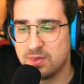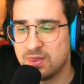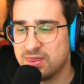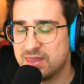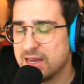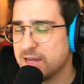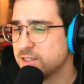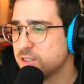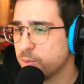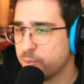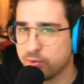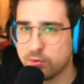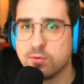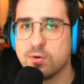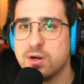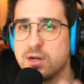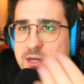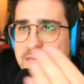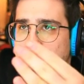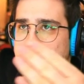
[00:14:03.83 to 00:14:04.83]
That's a
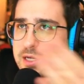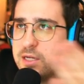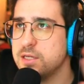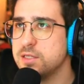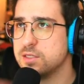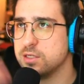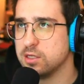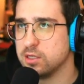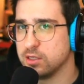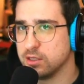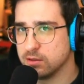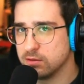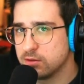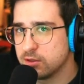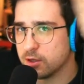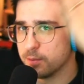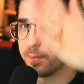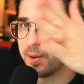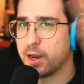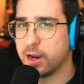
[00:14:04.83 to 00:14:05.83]
pretty easy
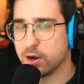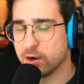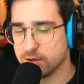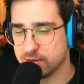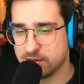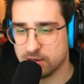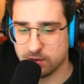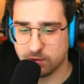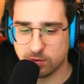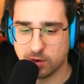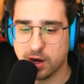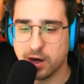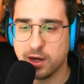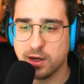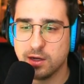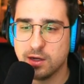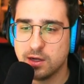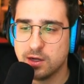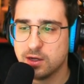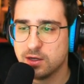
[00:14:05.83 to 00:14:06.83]
comparison,
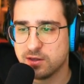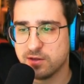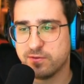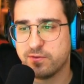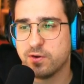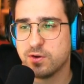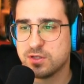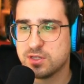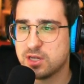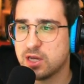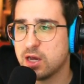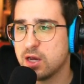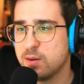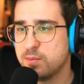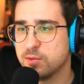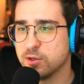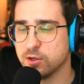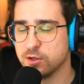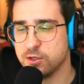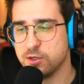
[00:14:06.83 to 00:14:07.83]
right? The first time
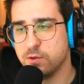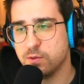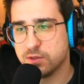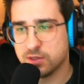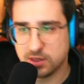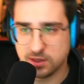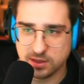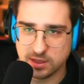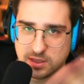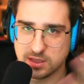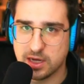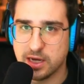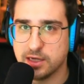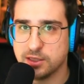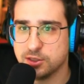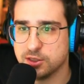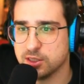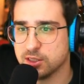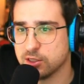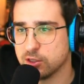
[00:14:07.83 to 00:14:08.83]
they're using this
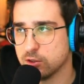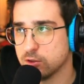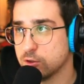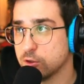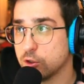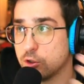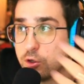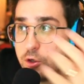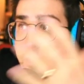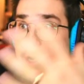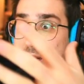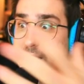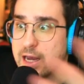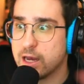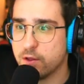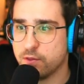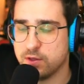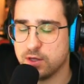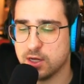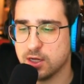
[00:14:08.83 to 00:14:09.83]
engine, they're learning
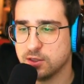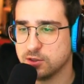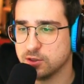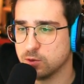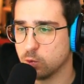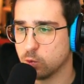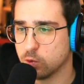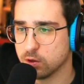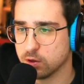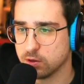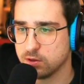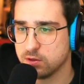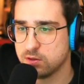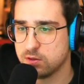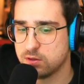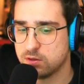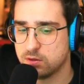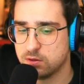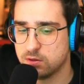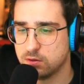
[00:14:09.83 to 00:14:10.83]
how the engine
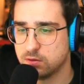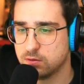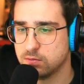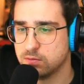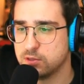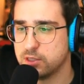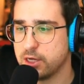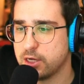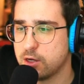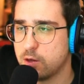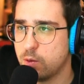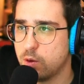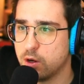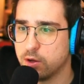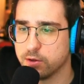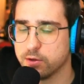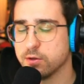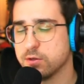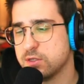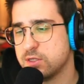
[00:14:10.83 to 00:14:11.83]
works. They don't
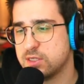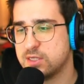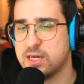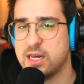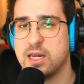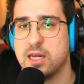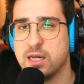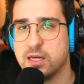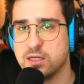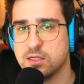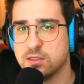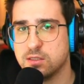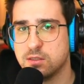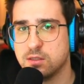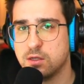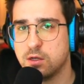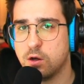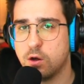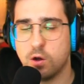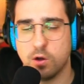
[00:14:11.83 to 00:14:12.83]
understand
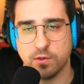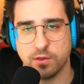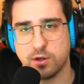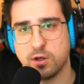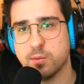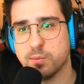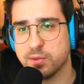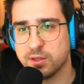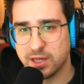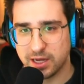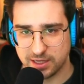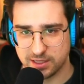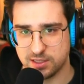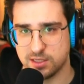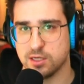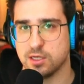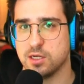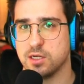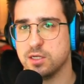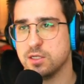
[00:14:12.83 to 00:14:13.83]
all the
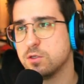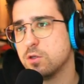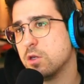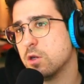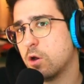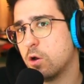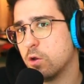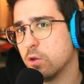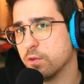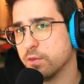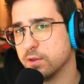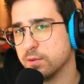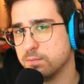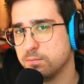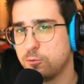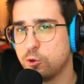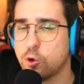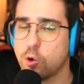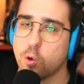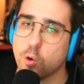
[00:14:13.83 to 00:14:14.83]
complexities and all the
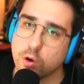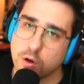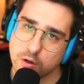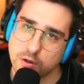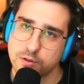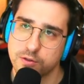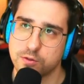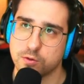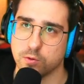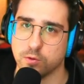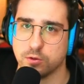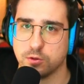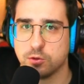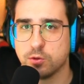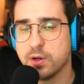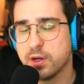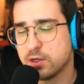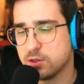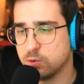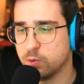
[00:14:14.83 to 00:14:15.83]
quirks or
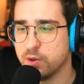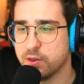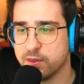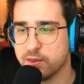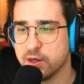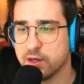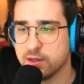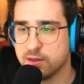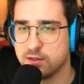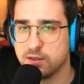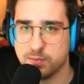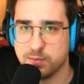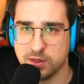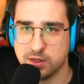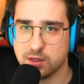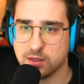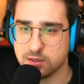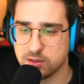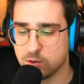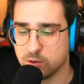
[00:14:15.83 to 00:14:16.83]
tricks with it
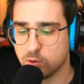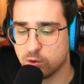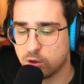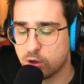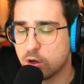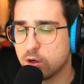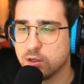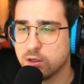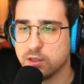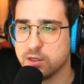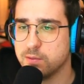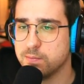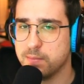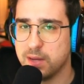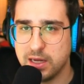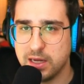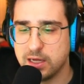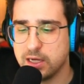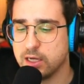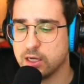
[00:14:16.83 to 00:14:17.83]
because they're currently
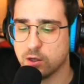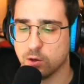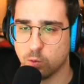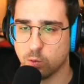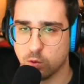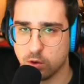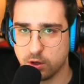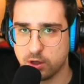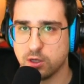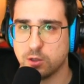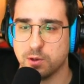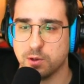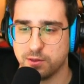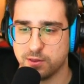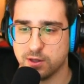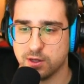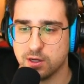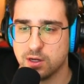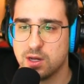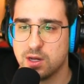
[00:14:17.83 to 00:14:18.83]
making it or working with
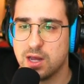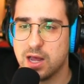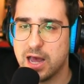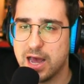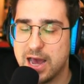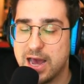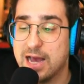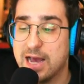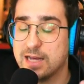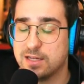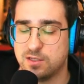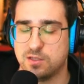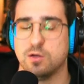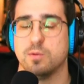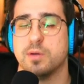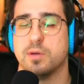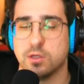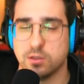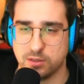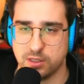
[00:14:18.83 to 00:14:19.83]
it as they're
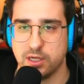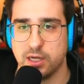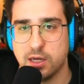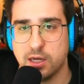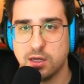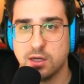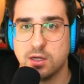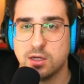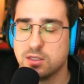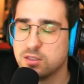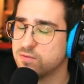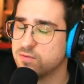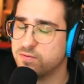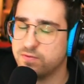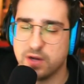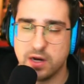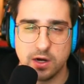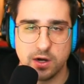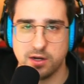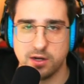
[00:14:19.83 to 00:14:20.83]
building it. It's
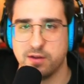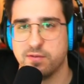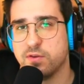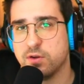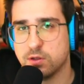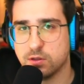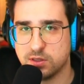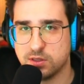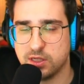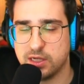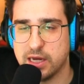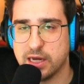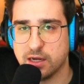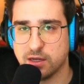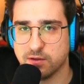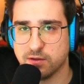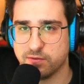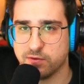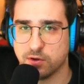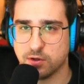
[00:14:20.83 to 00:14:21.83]
very difficult to get
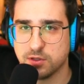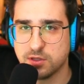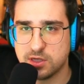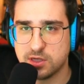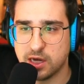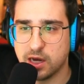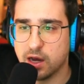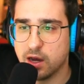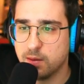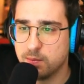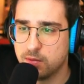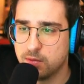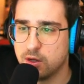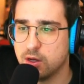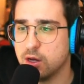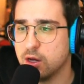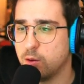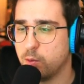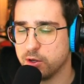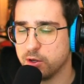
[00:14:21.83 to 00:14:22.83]
it the first time
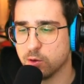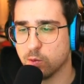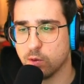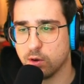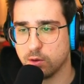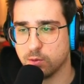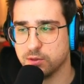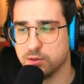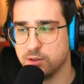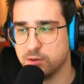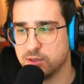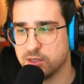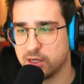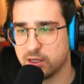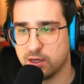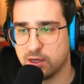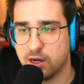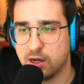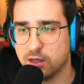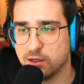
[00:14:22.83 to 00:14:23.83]
when you're working with new
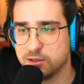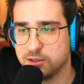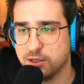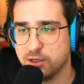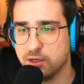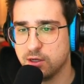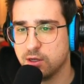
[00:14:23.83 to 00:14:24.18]
technology.